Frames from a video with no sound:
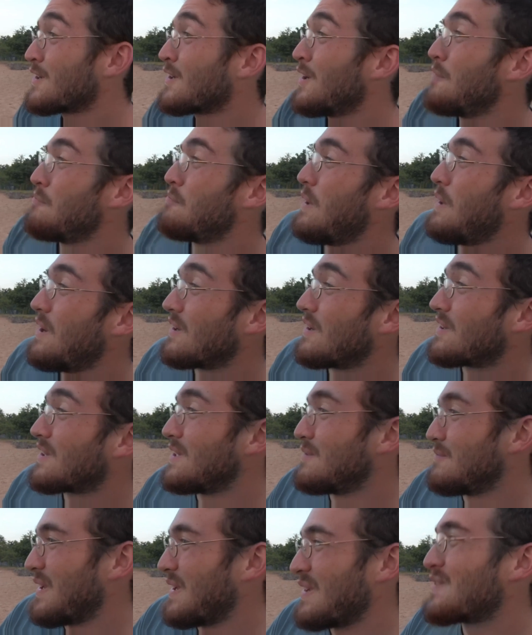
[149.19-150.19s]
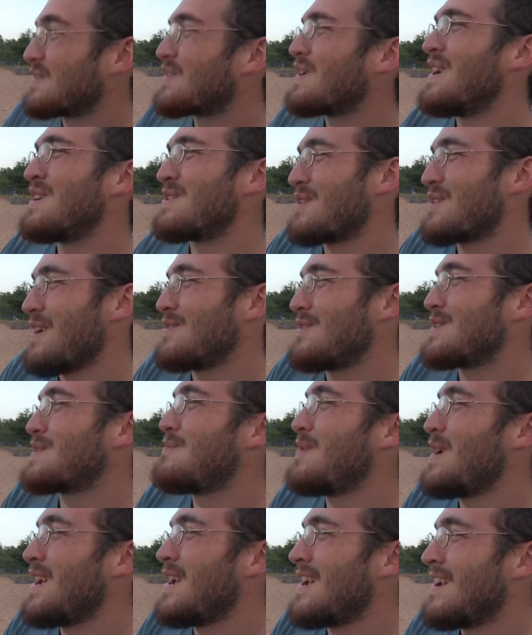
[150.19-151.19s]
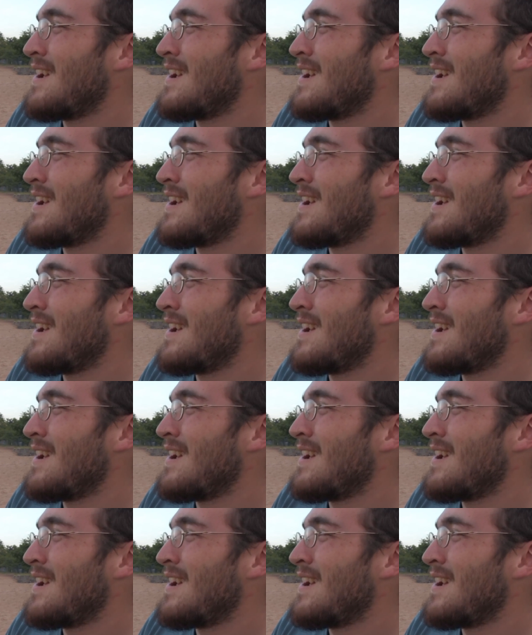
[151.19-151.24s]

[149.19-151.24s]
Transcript: hey, park I in the middle of Grand that. Traverse Bay.